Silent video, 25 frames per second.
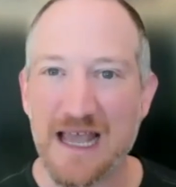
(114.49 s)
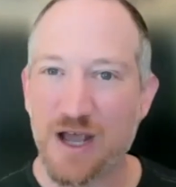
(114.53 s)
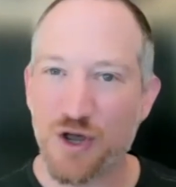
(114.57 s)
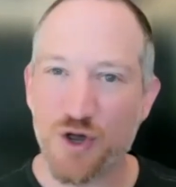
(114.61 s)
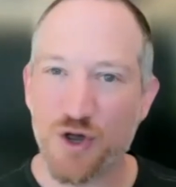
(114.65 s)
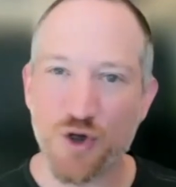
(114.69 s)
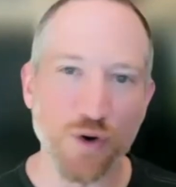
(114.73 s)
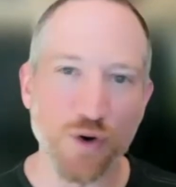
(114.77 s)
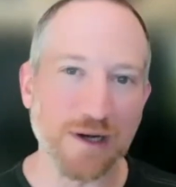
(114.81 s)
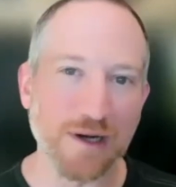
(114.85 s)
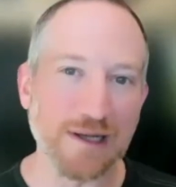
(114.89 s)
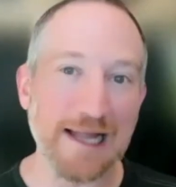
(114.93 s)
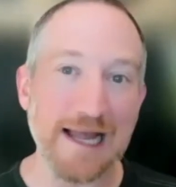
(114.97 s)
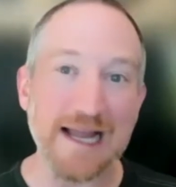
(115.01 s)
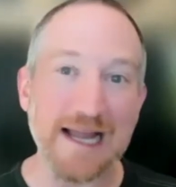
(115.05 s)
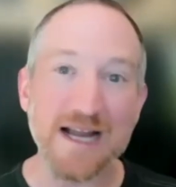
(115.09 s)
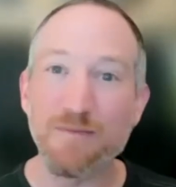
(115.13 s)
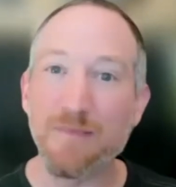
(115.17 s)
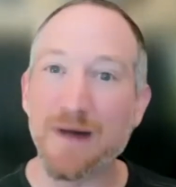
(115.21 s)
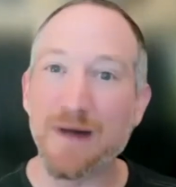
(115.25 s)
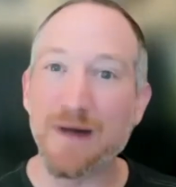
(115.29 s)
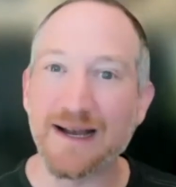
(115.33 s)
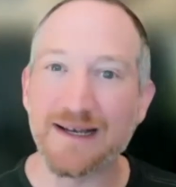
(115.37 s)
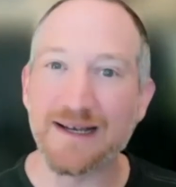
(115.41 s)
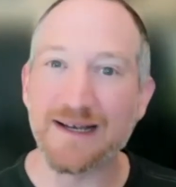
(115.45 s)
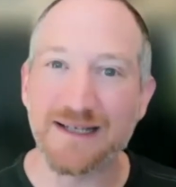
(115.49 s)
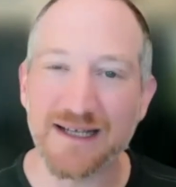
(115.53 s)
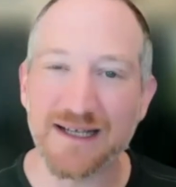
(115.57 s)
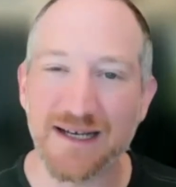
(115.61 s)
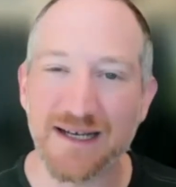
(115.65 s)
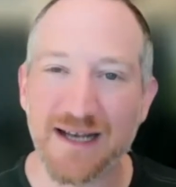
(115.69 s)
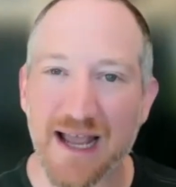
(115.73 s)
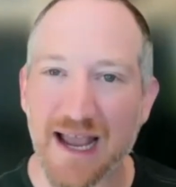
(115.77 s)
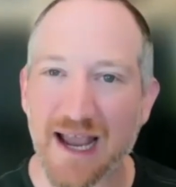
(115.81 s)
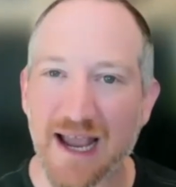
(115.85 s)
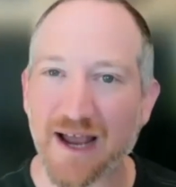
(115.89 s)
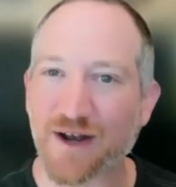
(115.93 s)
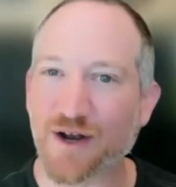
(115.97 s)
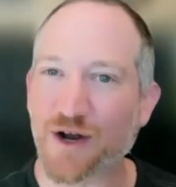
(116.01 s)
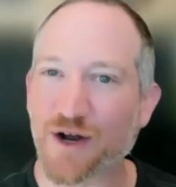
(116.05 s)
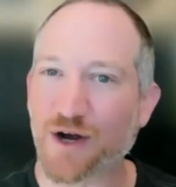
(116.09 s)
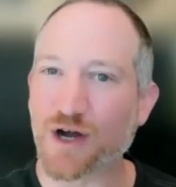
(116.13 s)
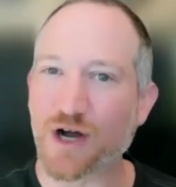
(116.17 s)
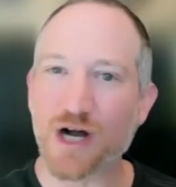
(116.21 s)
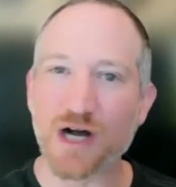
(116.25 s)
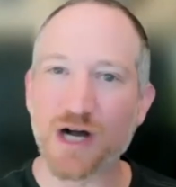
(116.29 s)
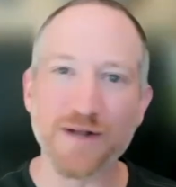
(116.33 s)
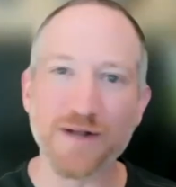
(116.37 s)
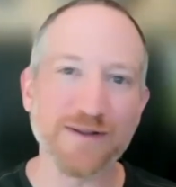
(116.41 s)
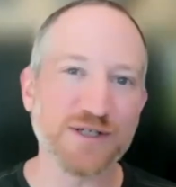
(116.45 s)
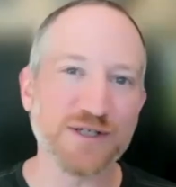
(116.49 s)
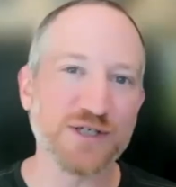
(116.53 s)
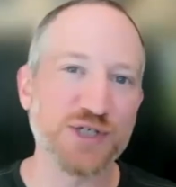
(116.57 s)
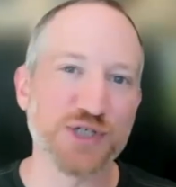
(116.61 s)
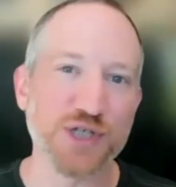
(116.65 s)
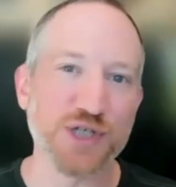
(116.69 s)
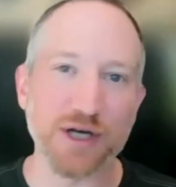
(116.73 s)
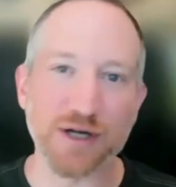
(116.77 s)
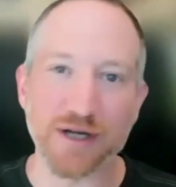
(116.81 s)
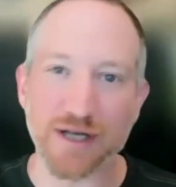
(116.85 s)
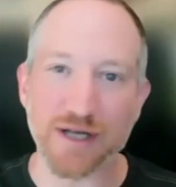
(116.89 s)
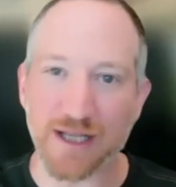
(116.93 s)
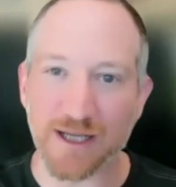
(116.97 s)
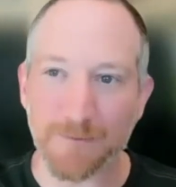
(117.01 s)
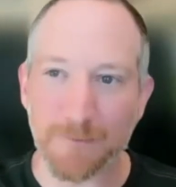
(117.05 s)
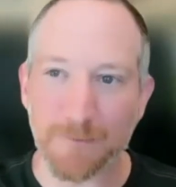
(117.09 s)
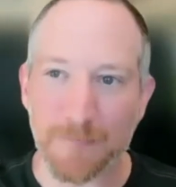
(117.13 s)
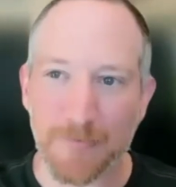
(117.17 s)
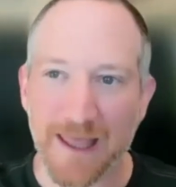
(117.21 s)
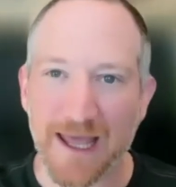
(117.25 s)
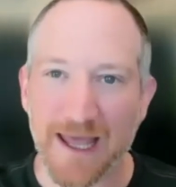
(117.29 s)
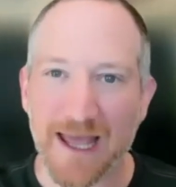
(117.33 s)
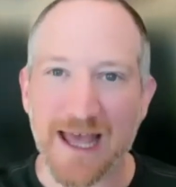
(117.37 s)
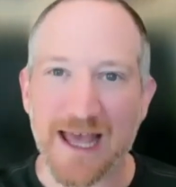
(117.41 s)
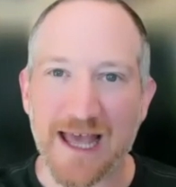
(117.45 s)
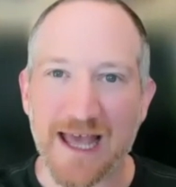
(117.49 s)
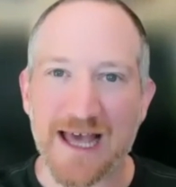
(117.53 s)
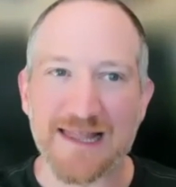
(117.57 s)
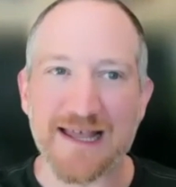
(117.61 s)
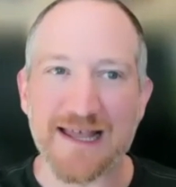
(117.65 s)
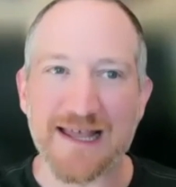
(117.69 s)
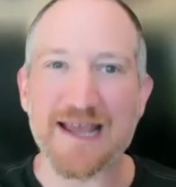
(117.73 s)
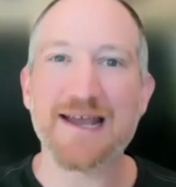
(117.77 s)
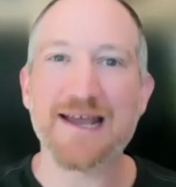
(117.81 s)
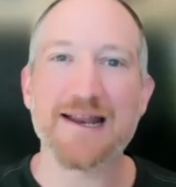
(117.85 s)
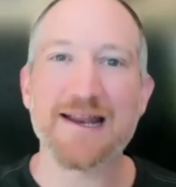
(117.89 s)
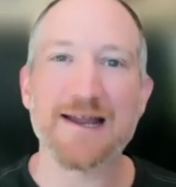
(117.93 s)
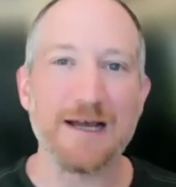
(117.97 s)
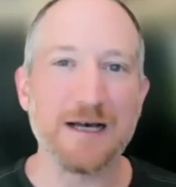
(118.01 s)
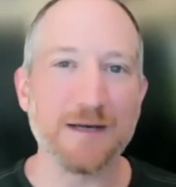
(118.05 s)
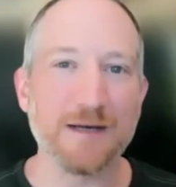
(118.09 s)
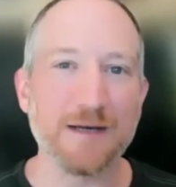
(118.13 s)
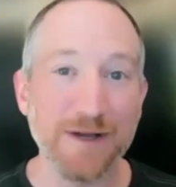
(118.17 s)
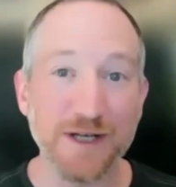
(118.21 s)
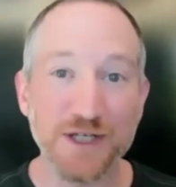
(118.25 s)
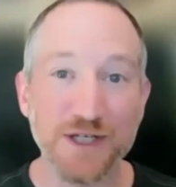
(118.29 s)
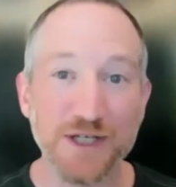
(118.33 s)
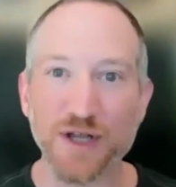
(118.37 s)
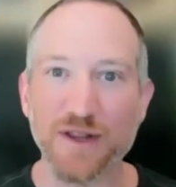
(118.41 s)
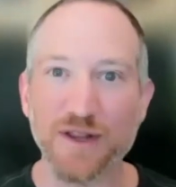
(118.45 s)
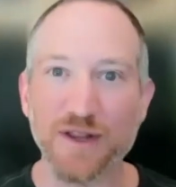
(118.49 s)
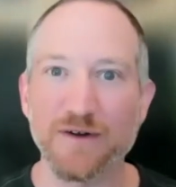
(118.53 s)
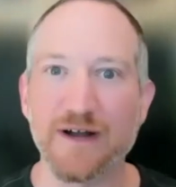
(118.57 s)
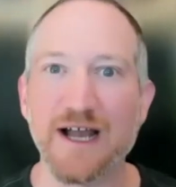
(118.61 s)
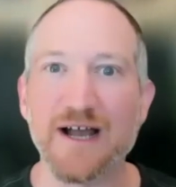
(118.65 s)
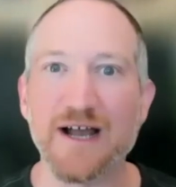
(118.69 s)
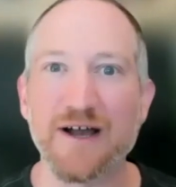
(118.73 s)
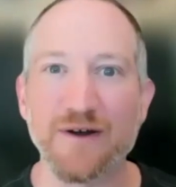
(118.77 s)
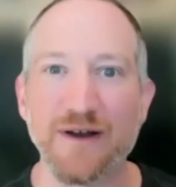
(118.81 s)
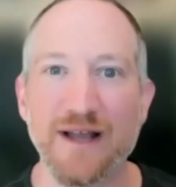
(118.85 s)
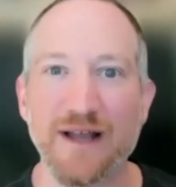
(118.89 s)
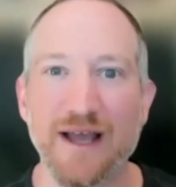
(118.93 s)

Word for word: who are like minded and are on this journey, they can help each other out.